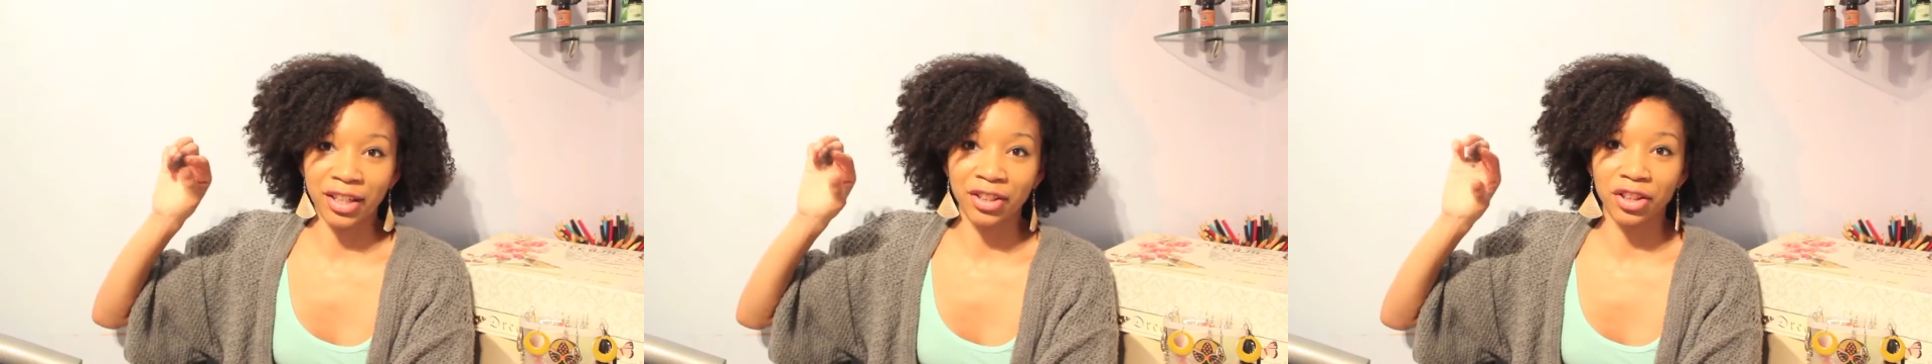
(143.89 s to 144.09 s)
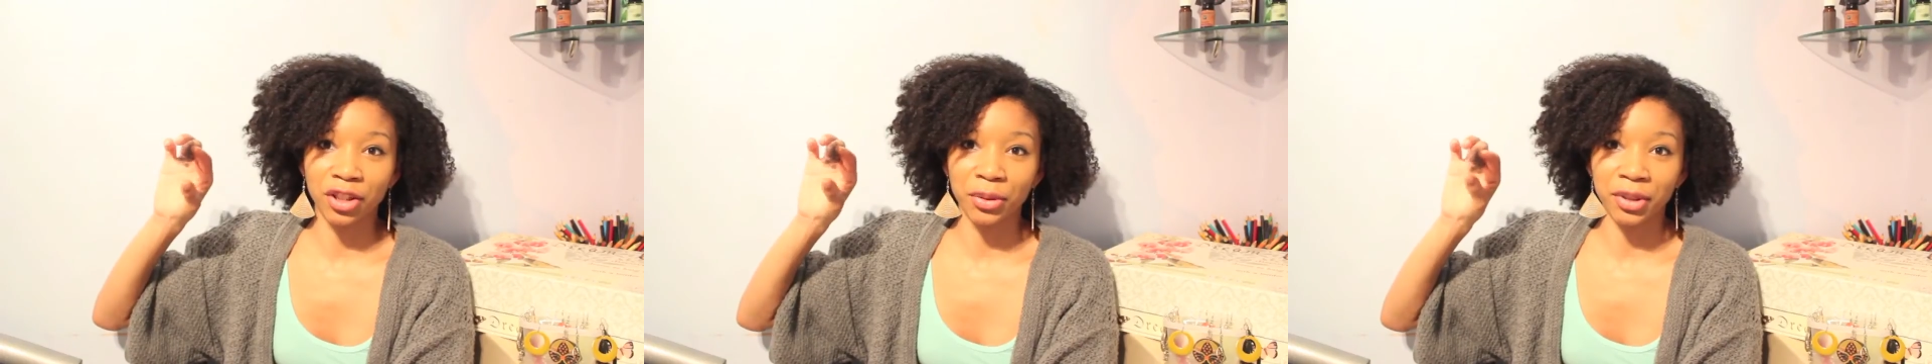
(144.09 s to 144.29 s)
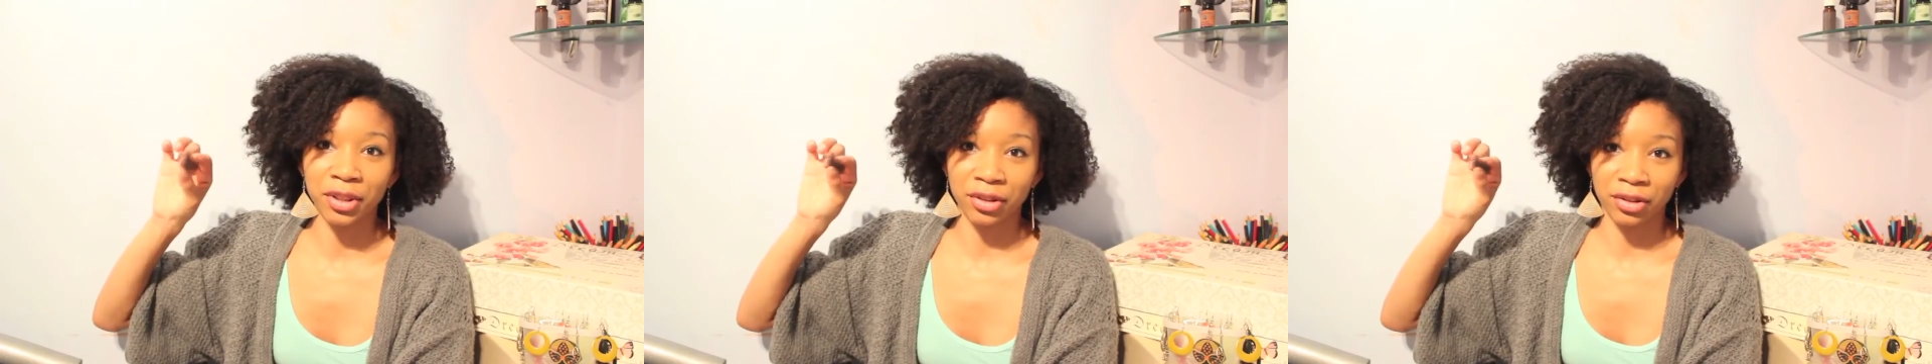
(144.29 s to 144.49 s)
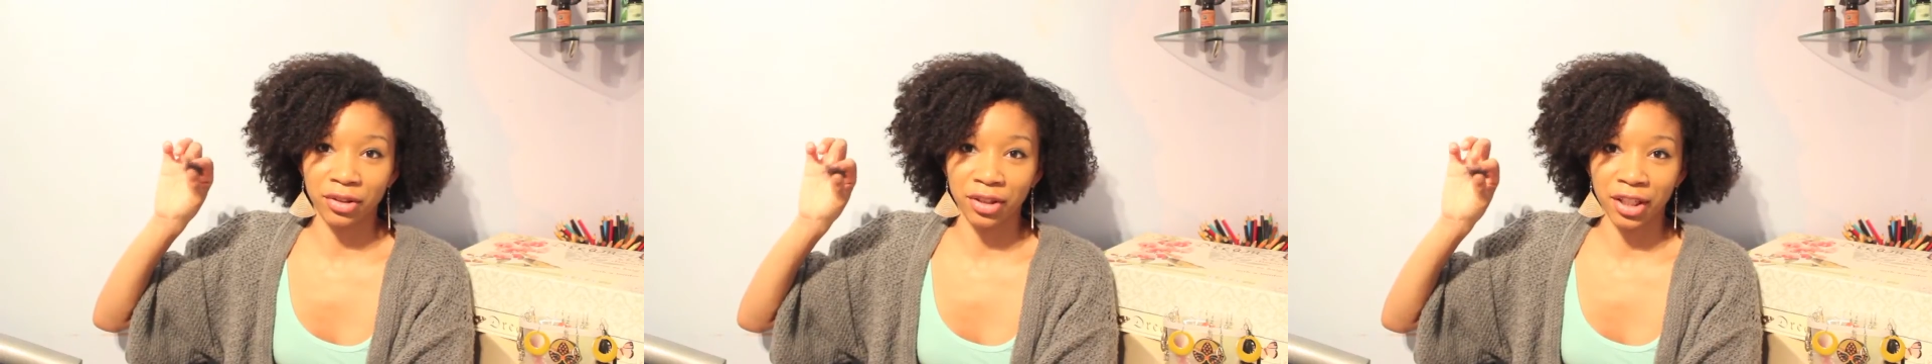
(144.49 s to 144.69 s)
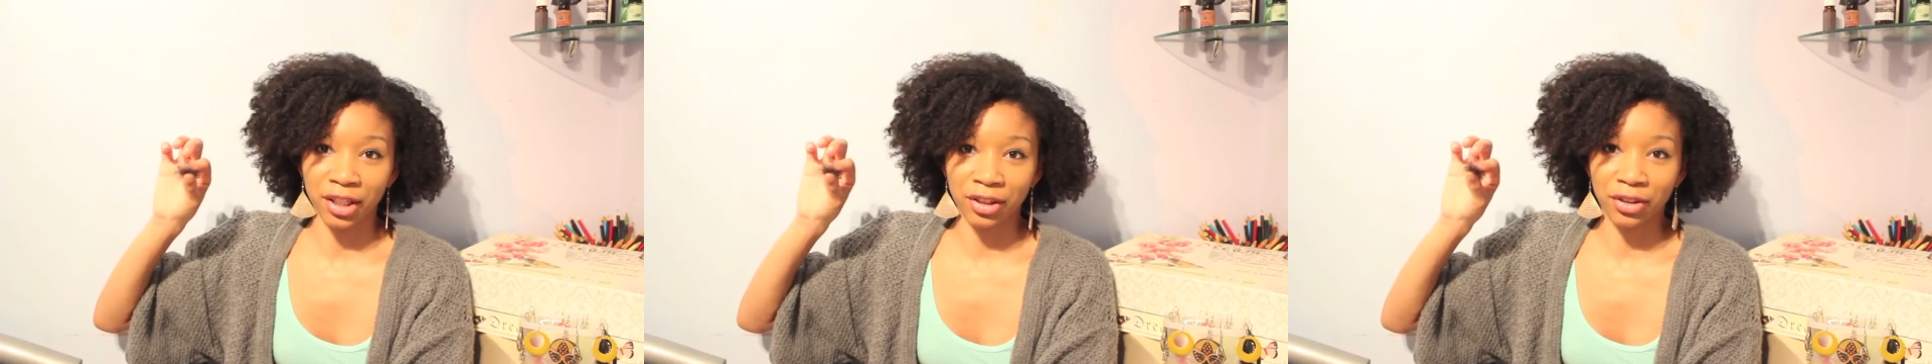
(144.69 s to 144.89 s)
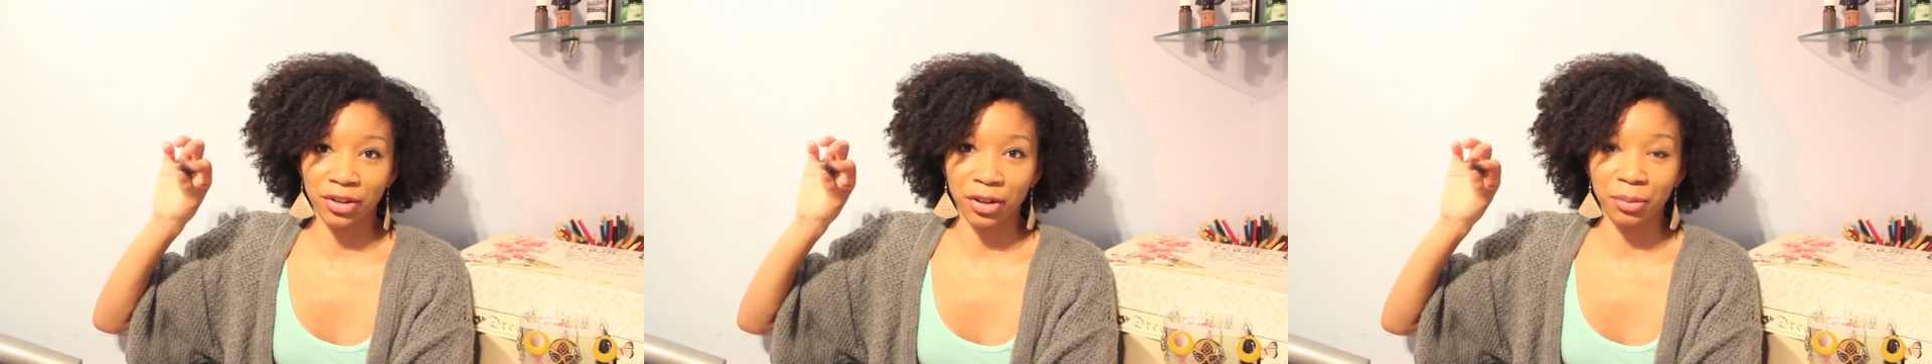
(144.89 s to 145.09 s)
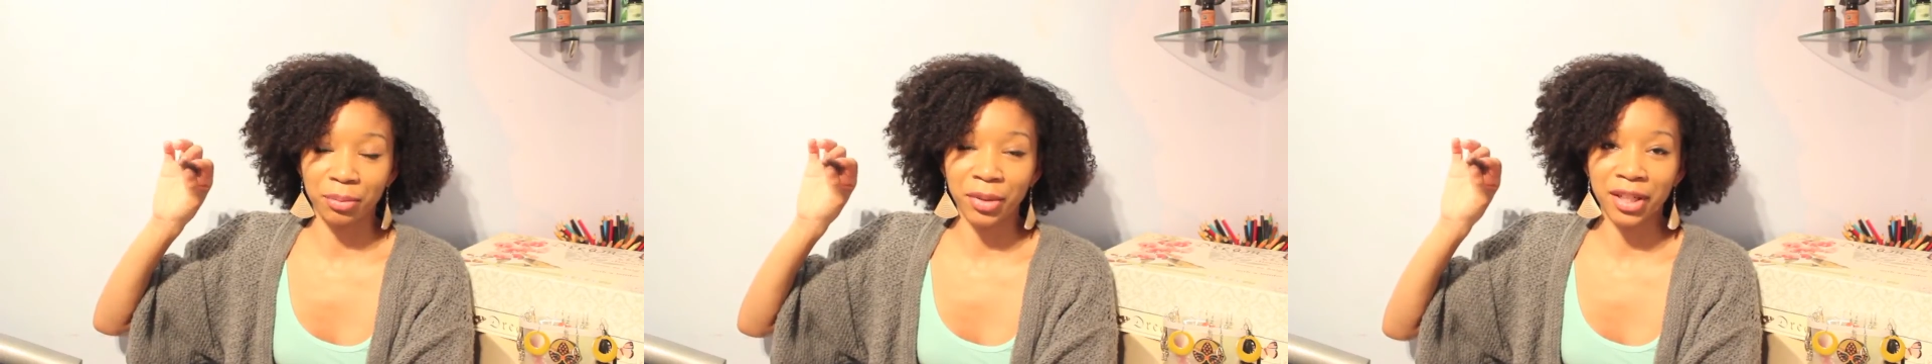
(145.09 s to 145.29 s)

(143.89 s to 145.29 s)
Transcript: I know it doesn't look like a lot,